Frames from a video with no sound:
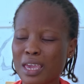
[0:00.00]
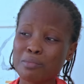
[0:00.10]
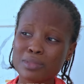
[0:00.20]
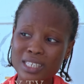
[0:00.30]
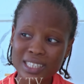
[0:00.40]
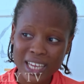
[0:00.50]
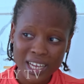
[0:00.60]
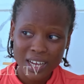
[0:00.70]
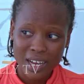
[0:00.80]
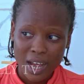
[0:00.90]
A
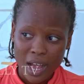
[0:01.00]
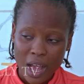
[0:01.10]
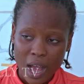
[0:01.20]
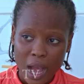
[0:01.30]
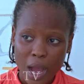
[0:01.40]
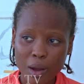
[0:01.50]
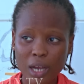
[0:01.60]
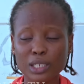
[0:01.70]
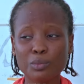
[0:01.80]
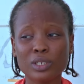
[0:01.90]
mistake? How
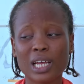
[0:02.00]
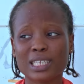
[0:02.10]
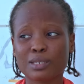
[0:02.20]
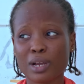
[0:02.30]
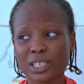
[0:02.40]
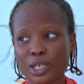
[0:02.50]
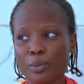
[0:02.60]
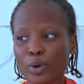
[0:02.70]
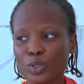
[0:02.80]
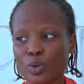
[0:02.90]
can a mother smash
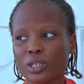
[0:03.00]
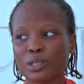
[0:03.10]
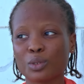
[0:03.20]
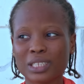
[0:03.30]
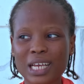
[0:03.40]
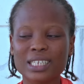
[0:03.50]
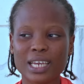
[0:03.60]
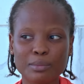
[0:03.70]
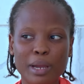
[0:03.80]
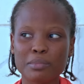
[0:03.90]
a bottle on her daughter's
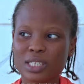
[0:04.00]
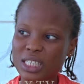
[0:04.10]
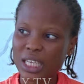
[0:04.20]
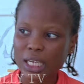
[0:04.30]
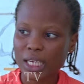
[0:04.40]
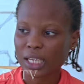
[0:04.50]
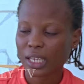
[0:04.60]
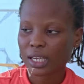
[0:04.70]
head by mistake?